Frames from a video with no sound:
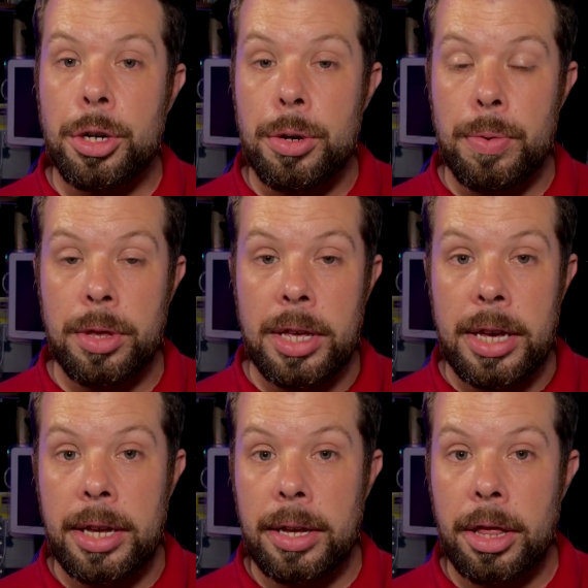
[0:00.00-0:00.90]
to
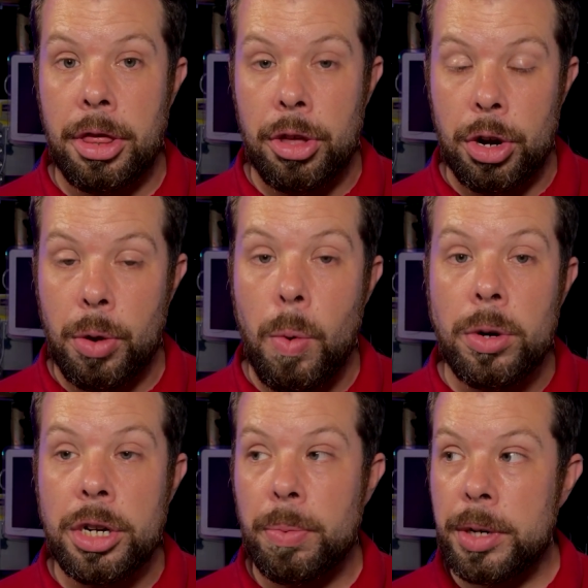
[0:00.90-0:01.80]
the third
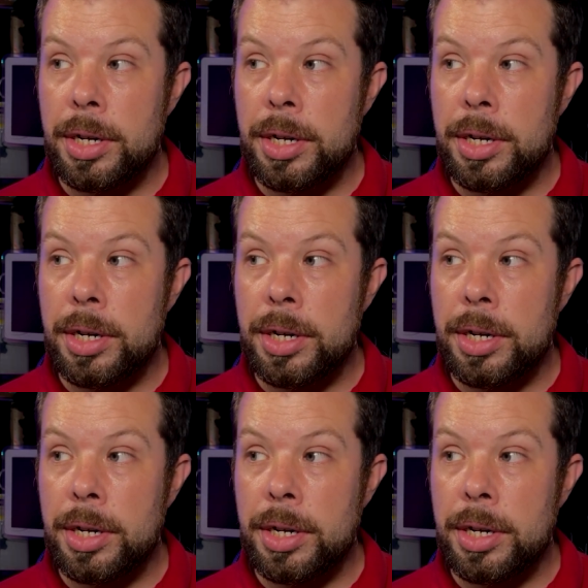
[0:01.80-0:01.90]
quarter, which